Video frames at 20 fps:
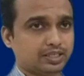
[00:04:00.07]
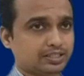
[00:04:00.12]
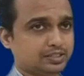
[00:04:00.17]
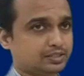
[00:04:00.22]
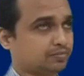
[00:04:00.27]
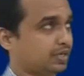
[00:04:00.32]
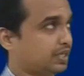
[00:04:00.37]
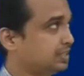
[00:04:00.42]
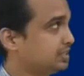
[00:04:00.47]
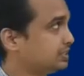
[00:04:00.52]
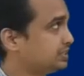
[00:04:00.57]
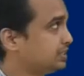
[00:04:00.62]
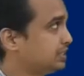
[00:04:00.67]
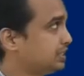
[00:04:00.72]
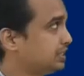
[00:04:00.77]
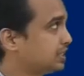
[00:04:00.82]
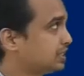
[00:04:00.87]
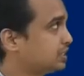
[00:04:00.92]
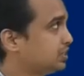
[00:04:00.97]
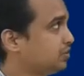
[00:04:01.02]
is minus
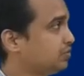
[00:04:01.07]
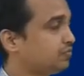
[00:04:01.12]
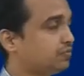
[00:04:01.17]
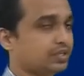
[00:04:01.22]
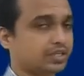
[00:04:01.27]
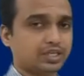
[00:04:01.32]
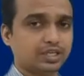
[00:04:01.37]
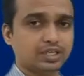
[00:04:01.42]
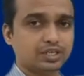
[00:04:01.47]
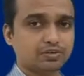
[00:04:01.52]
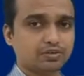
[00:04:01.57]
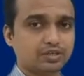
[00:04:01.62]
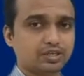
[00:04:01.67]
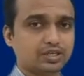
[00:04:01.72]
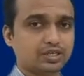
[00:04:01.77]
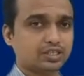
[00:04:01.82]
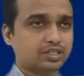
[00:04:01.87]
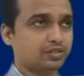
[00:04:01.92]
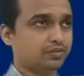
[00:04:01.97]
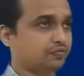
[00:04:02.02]
inductive effect, negative
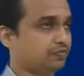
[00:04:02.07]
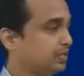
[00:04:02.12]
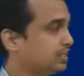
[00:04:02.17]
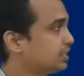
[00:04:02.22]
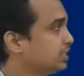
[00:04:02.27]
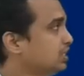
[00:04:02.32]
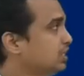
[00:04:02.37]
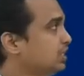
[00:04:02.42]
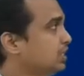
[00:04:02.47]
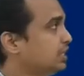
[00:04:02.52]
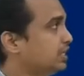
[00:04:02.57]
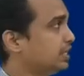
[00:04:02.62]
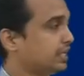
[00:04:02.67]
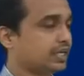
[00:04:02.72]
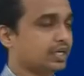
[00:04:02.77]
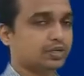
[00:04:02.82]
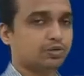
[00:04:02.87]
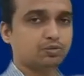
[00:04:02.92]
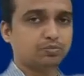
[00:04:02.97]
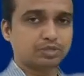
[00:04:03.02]
inductive effect,
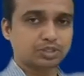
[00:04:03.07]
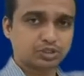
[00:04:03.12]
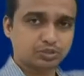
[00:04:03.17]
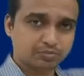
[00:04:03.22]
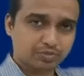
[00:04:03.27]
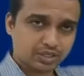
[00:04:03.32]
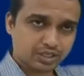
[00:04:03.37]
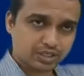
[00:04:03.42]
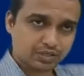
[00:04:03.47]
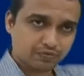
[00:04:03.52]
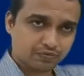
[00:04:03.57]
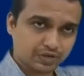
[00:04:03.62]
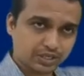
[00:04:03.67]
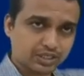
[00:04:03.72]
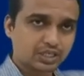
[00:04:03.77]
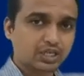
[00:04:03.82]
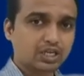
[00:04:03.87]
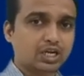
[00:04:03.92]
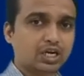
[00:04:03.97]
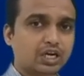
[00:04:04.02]
negative mesomeric effect,
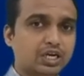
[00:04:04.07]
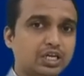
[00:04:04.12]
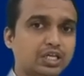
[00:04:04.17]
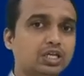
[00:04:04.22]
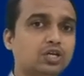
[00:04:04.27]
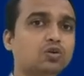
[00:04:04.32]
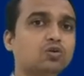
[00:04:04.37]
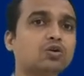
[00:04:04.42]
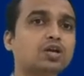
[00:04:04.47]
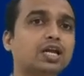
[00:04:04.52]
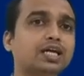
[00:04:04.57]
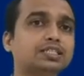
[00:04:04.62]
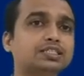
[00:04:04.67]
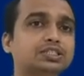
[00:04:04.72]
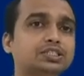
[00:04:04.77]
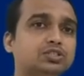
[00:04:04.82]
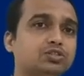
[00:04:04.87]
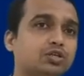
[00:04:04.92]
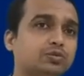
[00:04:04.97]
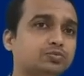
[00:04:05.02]

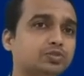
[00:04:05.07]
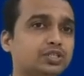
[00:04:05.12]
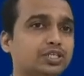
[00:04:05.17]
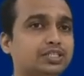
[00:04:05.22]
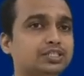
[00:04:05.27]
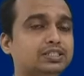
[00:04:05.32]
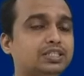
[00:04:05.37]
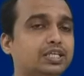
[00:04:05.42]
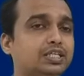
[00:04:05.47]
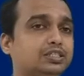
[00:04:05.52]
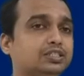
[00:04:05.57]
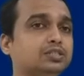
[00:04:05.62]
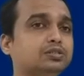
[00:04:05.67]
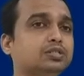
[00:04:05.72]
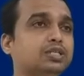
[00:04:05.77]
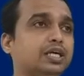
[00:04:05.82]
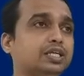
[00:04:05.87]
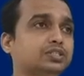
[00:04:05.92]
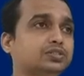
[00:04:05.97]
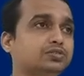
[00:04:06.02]
delocalization of charge. There is
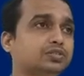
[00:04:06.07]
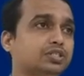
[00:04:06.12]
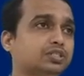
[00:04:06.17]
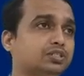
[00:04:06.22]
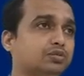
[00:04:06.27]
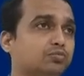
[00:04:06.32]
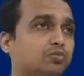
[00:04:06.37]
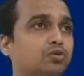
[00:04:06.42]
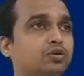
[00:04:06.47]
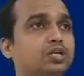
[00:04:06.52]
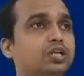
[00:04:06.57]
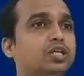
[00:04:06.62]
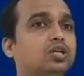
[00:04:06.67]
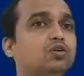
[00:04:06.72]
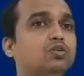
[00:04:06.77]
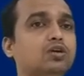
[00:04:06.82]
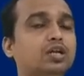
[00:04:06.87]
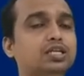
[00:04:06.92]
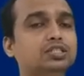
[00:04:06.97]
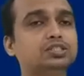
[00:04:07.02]
a, as soon as the more
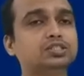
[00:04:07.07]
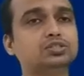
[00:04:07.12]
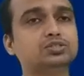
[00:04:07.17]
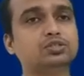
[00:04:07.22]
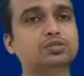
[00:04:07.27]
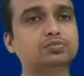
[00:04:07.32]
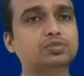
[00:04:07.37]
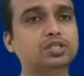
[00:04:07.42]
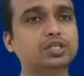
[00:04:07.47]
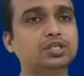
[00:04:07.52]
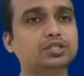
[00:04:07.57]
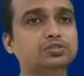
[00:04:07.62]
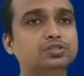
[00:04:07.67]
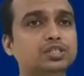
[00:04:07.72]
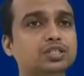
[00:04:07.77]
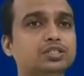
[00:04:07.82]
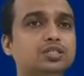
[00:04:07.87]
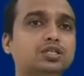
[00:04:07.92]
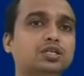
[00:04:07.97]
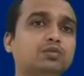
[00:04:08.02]
delocalization of negative
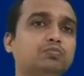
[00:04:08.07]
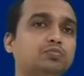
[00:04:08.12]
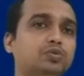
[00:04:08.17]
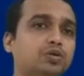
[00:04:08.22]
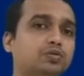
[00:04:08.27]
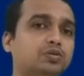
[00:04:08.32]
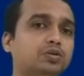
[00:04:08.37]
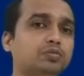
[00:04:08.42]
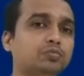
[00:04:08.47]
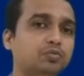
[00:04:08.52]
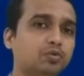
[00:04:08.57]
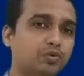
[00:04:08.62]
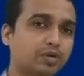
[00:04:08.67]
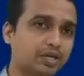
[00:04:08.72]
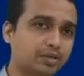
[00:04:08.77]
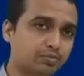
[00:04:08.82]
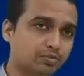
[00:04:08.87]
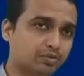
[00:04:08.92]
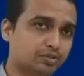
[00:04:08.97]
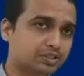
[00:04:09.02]
charge, the compound will be more
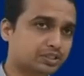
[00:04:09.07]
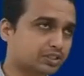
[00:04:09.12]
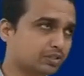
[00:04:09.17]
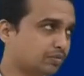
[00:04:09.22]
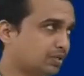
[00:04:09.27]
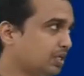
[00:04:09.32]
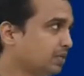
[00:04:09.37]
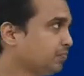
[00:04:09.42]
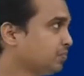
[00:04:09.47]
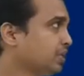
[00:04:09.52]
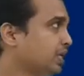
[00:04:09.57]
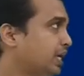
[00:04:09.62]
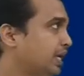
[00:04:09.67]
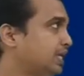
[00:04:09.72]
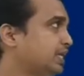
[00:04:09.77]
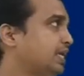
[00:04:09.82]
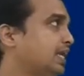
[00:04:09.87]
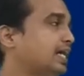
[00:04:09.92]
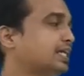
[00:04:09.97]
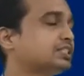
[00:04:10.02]
and more stable. And
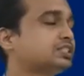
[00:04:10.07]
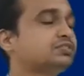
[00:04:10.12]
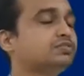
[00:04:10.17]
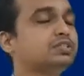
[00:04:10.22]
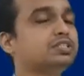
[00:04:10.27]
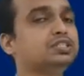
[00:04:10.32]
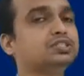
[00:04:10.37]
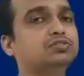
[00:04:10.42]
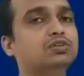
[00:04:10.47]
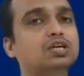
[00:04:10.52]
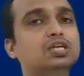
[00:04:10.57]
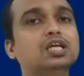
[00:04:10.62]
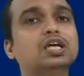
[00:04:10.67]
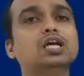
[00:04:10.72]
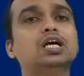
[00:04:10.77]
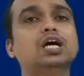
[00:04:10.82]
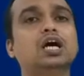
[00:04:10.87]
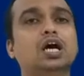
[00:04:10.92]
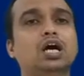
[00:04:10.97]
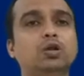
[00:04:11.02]
the last one is what?
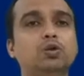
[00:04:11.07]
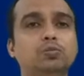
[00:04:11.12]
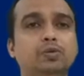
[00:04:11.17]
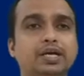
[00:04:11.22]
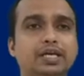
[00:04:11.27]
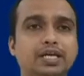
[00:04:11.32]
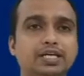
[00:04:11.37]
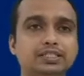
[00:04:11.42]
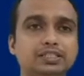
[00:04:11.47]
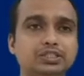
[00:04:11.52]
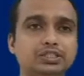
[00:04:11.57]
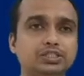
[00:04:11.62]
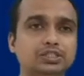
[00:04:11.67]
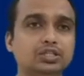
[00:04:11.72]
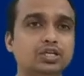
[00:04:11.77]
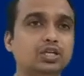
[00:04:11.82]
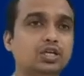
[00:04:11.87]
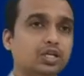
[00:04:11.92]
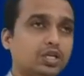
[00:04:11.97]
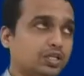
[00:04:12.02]
Aromatization.
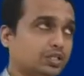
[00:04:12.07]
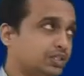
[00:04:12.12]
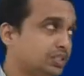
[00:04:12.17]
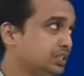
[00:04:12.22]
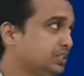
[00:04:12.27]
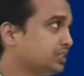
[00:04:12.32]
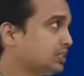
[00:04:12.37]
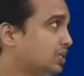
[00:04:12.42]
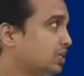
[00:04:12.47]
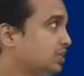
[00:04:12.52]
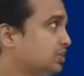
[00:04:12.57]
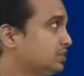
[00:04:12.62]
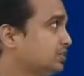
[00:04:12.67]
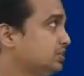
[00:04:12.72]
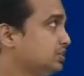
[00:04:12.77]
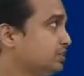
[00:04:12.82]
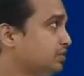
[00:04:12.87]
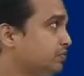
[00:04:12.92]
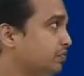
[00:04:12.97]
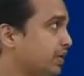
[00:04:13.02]
These are
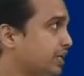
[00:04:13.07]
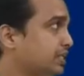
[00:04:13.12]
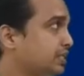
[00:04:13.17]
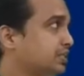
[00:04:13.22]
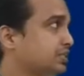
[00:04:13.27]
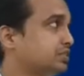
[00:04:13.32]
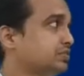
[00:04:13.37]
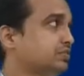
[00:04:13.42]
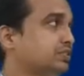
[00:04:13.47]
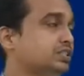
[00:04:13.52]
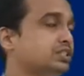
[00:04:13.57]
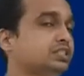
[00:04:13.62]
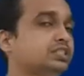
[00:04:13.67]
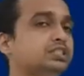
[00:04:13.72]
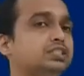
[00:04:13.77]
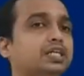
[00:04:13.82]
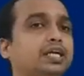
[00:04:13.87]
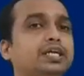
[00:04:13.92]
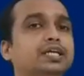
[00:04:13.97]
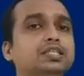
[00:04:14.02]
these factors which
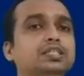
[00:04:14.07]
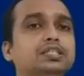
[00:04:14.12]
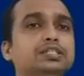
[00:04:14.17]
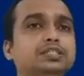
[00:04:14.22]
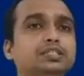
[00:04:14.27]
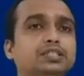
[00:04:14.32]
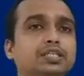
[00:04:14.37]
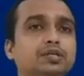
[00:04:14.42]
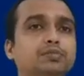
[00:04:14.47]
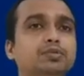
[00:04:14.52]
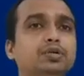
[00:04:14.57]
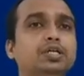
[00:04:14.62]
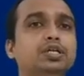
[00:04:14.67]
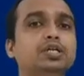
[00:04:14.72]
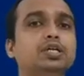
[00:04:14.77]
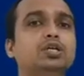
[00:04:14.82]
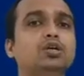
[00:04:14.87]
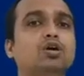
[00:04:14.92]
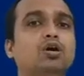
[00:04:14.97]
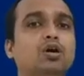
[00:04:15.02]
decide the
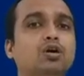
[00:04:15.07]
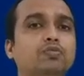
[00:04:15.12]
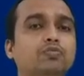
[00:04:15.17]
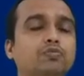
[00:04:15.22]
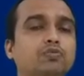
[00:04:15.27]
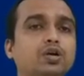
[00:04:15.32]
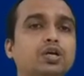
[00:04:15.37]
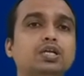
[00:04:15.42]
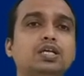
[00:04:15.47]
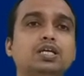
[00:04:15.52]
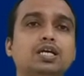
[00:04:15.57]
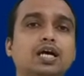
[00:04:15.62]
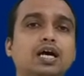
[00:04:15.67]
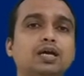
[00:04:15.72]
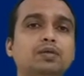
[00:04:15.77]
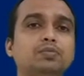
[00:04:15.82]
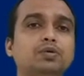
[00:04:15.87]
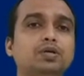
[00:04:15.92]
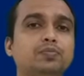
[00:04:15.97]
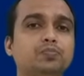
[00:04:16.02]
stability of what
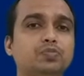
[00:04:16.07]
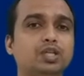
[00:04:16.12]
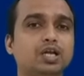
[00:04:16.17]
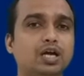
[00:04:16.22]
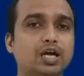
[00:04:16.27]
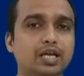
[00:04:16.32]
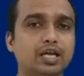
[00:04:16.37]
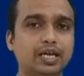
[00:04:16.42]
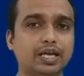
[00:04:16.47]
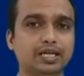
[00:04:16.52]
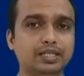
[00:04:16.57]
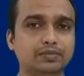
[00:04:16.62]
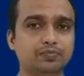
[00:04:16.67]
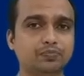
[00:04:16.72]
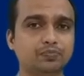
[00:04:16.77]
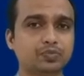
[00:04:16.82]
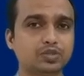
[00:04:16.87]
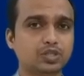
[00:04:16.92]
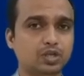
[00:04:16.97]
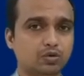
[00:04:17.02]
carbon anion.
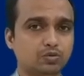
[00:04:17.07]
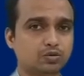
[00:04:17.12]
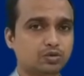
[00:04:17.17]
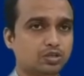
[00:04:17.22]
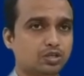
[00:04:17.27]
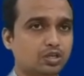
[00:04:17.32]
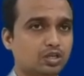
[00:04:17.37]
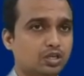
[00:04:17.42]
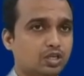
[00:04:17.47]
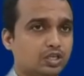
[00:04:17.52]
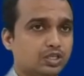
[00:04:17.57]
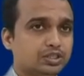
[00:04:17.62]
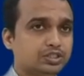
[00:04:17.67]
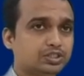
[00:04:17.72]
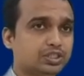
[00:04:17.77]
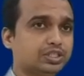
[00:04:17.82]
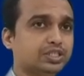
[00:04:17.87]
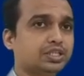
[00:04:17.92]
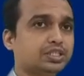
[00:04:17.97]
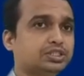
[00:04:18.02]
Now,
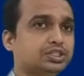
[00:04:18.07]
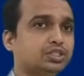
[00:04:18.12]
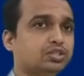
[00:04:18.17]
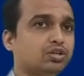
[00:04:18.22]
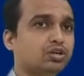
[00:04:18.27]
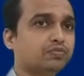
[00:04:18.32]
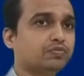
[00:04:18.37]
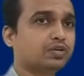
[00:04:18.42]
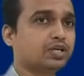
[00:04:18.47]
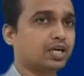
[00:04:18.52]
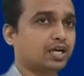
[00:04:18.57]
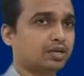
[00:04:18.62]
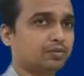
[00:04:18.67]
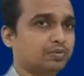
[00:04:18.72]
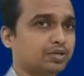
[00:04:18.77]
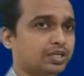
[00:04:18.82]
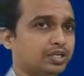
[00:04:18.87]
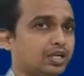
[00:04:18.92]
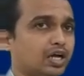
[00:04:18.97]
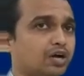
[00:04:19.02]
generation of a
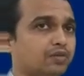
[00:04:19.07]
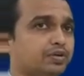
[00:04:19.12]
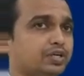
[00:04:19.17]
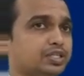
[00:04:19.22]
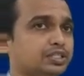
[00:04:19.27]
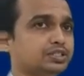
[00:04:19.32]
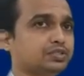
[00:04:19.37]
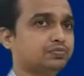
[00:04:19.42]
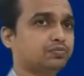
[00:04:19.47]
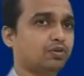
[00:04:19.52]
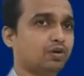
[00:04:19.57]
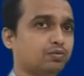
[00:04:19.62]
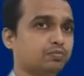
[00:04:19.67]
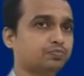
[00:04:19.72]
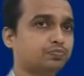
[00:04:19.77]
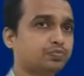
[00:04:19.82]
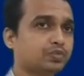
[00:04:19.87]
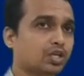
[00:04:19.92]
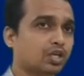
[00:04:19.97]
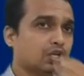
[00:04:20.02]
carbon and how it is formed.
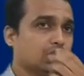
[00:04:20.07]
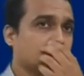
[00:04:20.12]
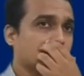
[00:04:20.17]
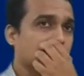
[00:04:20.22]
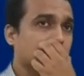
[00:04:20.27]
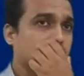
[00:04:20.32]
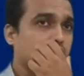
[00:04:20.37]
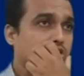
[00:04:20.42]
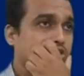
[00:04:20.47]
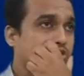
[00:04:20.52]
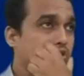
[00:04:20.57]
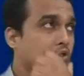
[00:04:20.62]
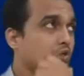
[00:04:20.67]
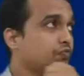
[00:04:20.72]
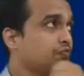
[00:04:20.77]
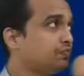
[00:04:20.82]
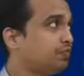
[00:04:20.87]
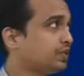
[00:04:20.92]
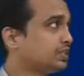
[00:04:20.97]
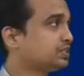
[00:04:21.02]
So,
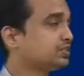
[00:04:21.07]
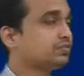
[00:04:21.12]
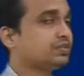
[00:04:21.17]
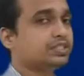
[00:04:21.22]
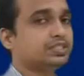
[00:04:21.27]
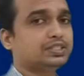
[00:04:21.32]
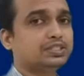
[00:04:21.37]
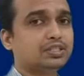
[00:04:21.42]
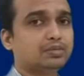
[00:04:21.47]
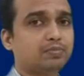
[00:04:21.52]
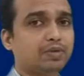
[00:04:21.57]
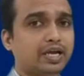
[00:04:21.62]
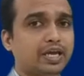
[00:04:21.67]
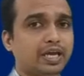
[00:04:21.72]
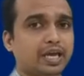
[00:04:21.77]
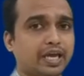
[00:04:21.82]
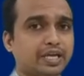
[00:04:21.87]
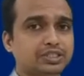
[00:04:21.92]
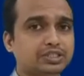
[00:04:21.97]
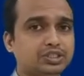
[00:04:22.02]
first one is the by
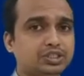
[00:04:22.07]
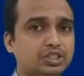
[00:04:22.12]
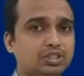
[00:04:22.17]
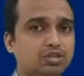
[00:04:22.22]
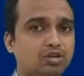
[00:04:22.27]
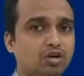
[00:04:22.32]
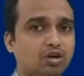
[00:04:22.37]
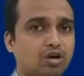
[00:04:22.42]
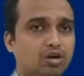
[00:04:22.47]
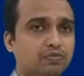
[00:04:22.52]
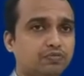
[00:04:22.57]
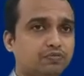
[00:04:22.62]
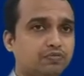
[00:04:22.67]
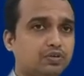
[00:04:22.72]
action of